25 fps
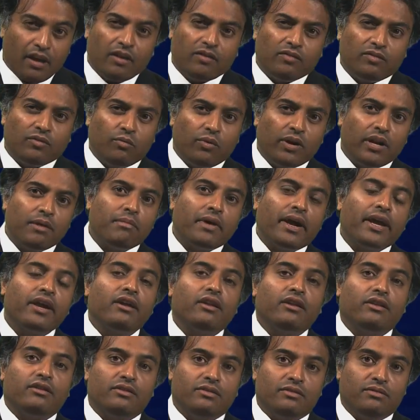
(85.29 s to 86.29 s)
So what am I
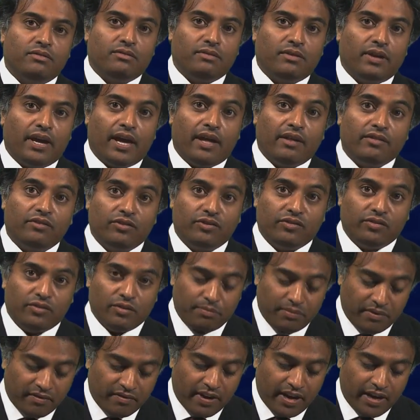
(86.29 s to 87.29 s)
going to do as your
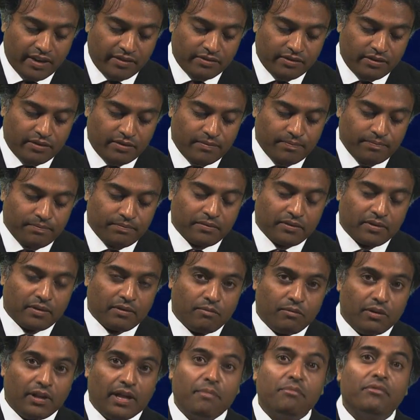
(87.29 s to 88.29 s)
supervisor?
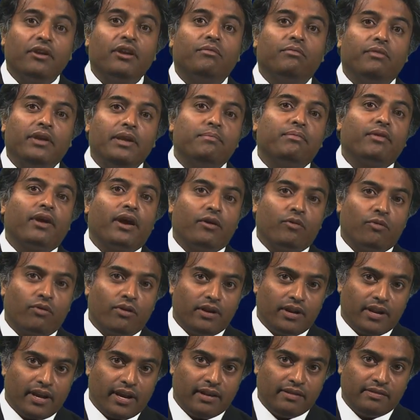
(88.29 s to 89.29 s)
Well, I'm going to
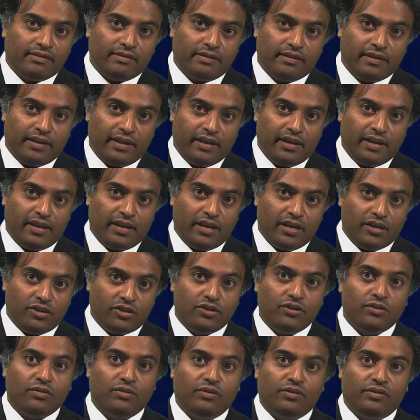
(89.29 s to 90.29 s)
reprioritize the
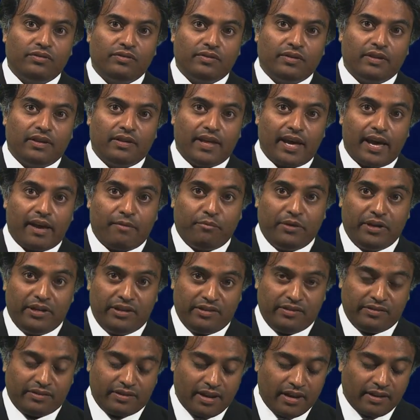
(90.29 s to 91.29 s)
issues that we
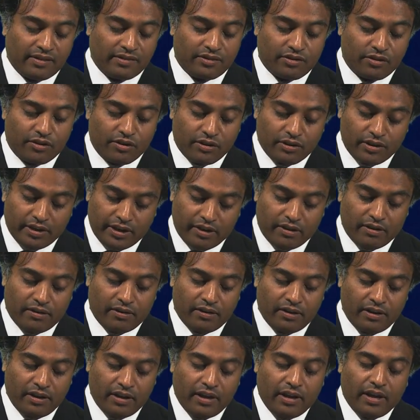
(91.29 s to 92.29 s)
discussed earlier.
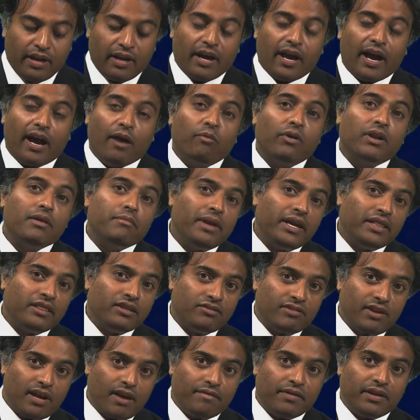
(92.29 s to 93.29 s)
I want to make the
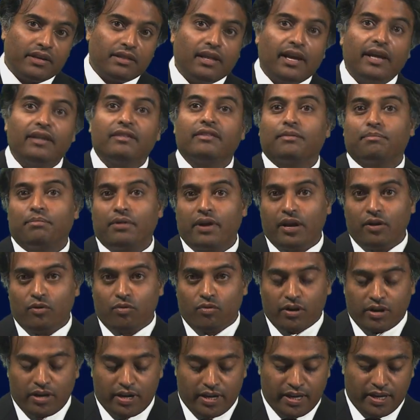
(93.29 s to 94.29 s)
traffic lights a
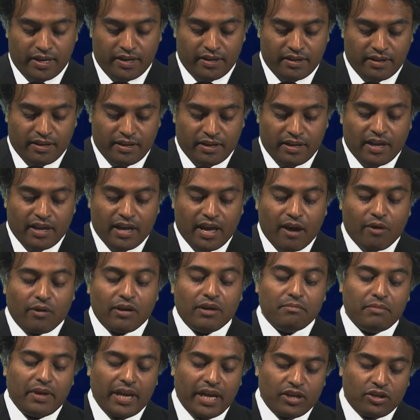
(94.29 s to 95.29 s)
priority. I want
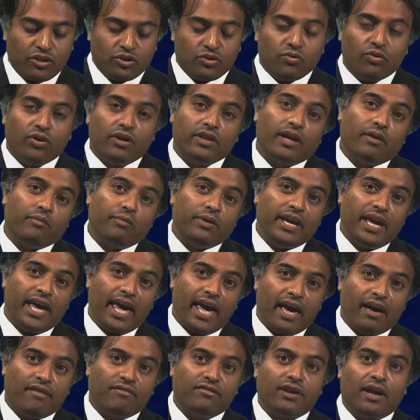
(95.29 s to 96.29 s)
to make sure that we
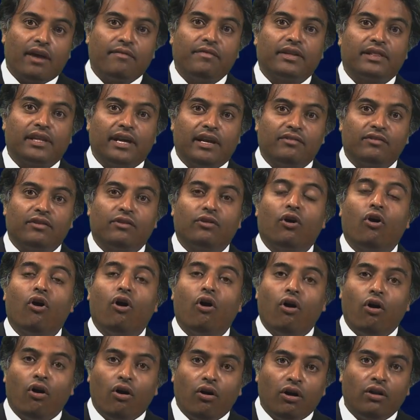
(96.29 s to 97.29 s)
have traffic lights on
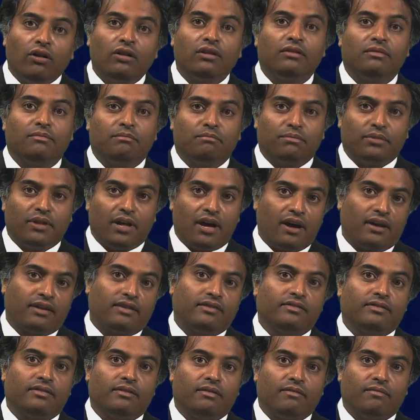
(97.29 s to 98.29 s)
all
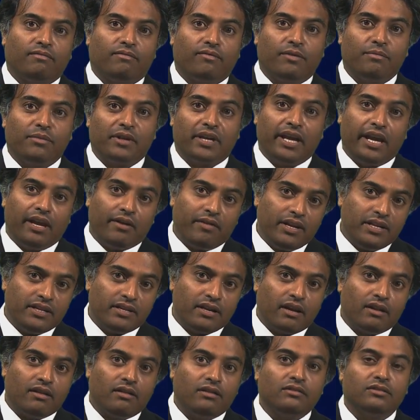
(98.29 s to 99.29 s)
blocks from the Geary
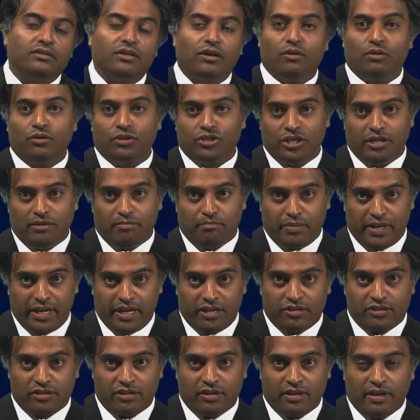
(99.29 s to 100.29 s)
Tunnel to Ocean
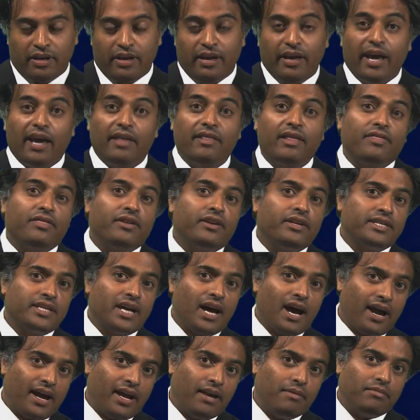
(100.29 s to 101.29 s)
Beach and that they're
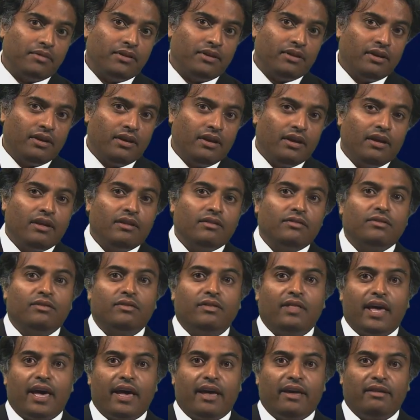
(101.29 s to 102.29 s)
timed so
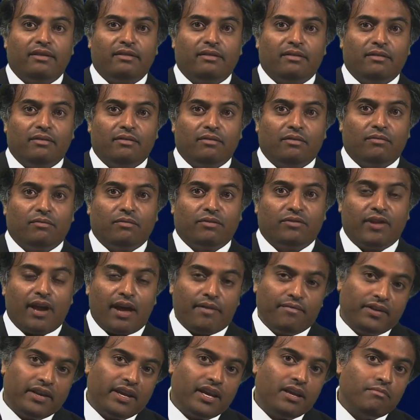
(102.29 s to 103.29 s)
that
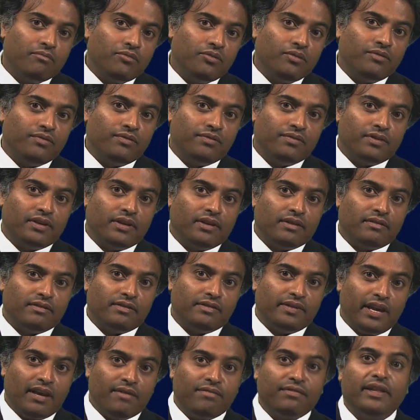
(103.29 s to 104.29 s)
traffic can move
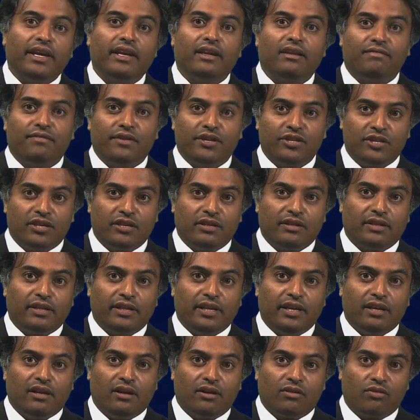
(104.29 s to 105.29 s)
safely and
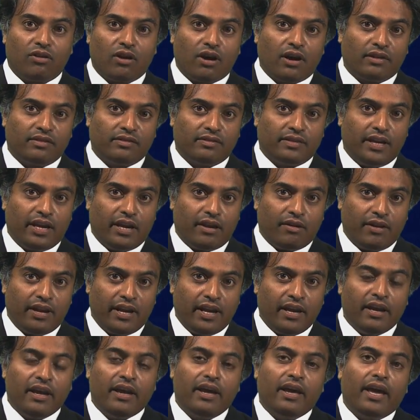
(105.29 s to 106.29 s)
efficiently across
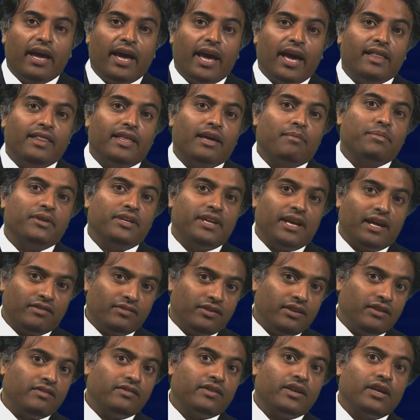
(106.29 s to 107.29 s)
Geary and that
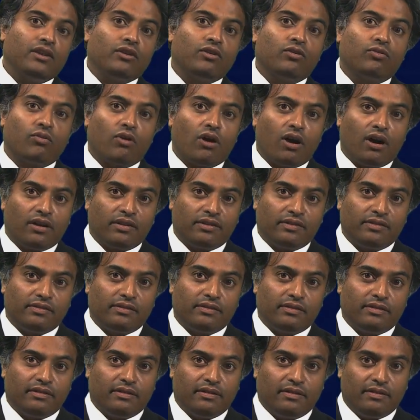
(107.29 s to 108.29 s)
pedestrians can
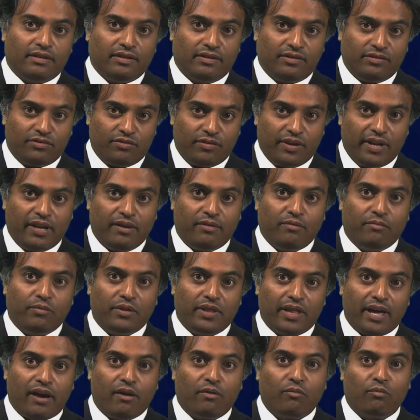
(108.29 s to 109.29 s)
cross the street
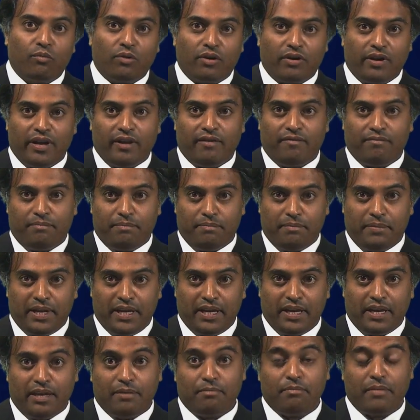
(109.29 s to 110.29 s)
without worry of
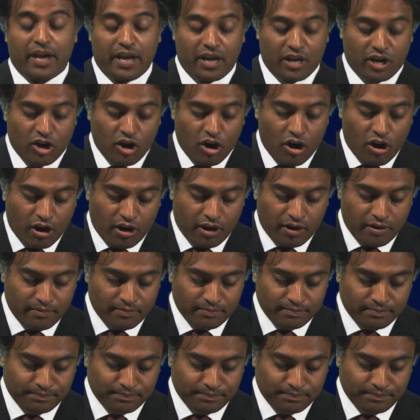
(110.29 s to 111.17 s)
being hit by a car.